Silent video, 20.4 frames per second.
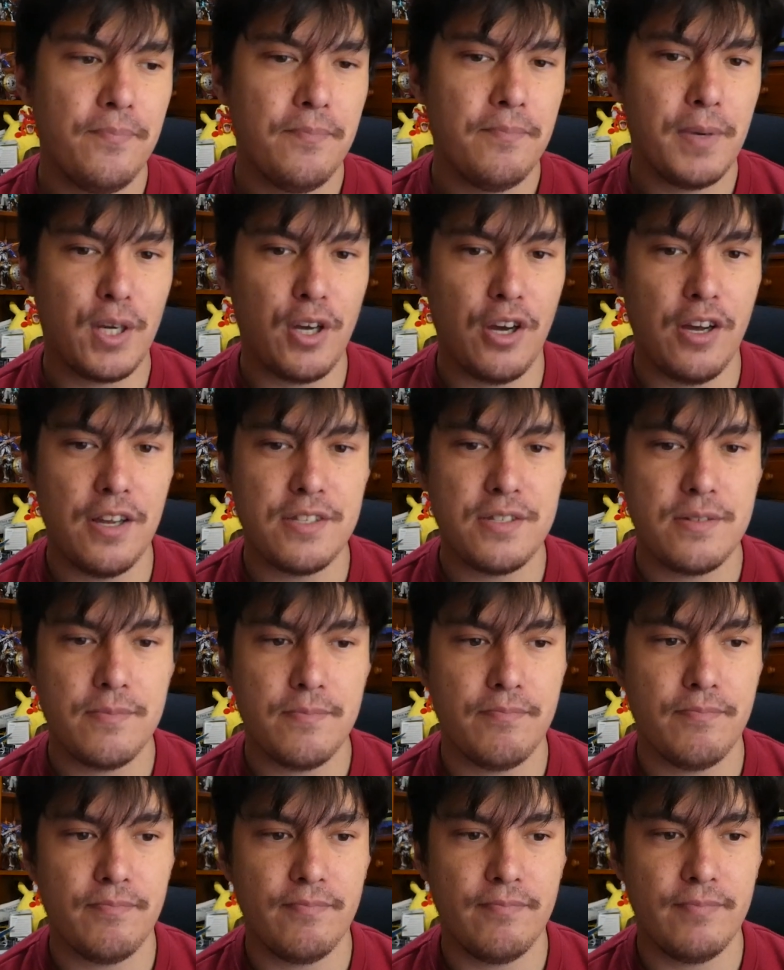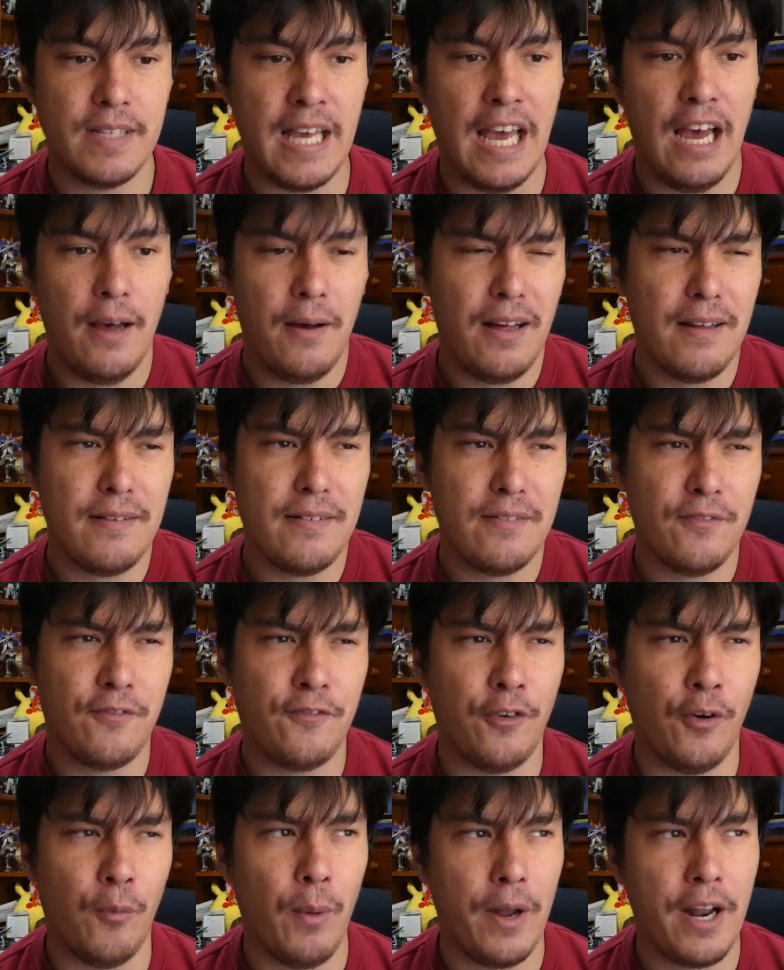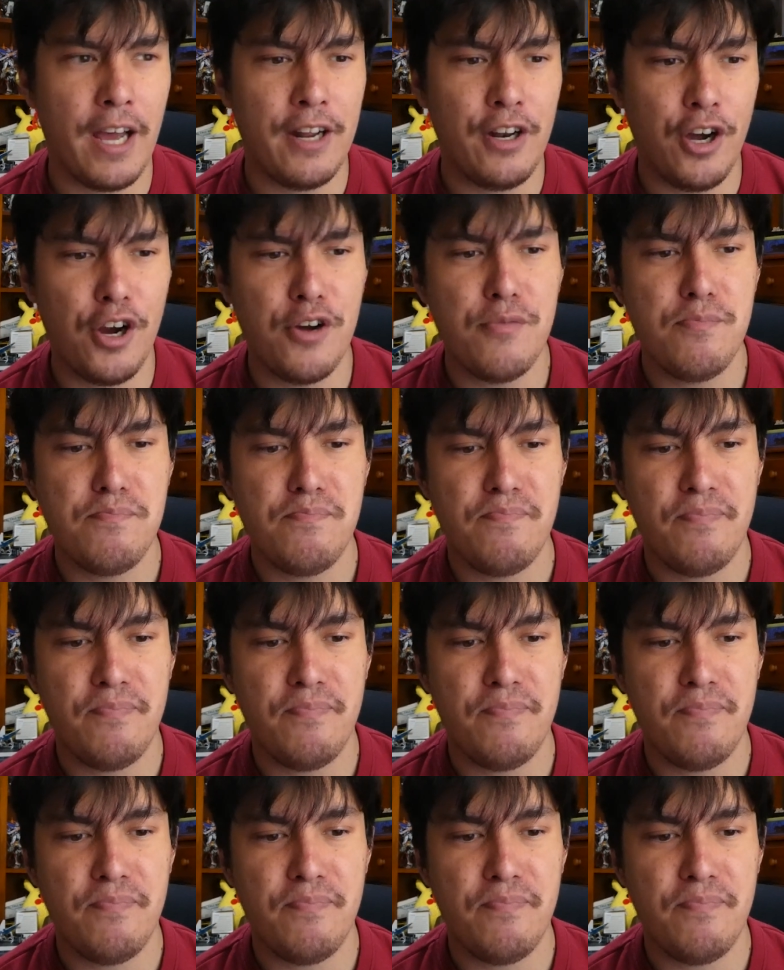Because yeah, from what I know,